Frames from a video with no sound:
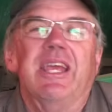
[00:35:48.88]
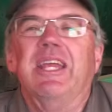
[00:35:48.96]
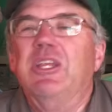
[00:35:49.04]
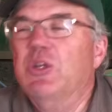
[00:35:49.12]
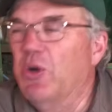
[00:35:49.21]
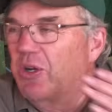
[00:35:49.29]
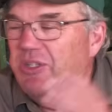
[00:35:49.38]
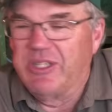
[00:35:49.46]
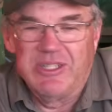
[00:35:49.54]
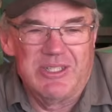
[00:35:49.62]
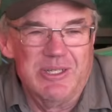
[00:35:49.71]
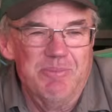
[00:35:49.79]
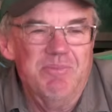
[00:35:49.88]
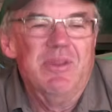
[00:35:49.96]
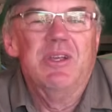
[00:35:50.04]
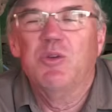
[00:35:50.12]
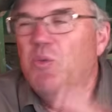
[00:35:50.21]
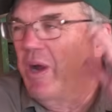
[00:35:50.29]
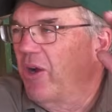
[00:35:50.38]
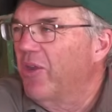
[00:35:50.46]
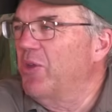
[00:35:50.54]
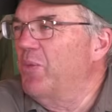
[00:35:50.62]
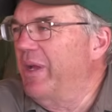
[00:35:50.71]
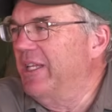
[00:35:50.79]
in your system, where are
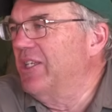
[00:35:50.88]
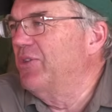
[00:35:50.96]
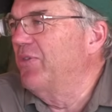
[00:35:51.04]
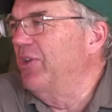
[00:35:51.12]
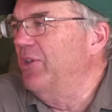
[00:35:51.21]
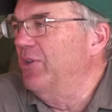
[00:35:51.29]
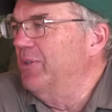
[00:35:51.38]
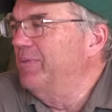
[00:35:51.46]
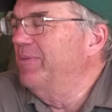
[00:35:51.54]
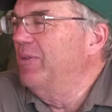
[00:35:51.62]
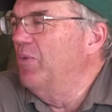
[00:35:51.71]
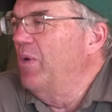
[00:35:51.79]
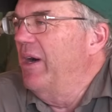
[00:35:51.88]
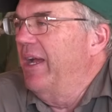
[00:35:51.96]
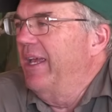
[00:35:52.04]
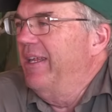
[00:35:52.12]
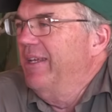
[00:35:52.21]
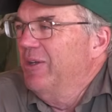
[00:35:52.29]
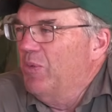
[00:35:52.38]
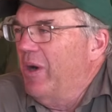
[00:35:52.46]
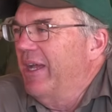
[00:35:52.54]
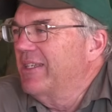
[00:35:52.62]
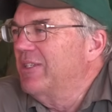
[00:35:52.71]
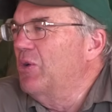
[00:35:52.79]
the wins for you? Why
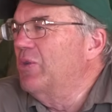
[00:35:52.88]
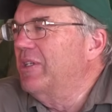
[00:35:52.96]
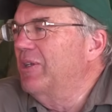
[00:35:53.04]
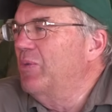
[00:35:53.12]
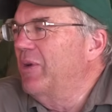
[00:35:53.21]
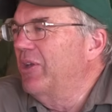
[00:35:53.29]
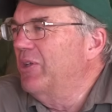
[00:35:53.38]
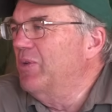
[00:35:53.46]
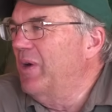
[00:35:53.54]
is no-till where you